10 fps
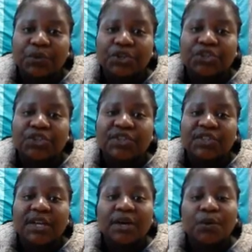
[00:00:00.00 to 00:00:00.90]
which is
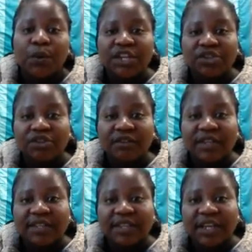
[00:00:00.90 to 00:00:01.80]
the
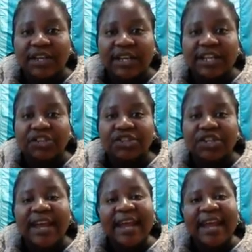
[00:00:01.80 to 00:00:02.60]
wind-driven circulation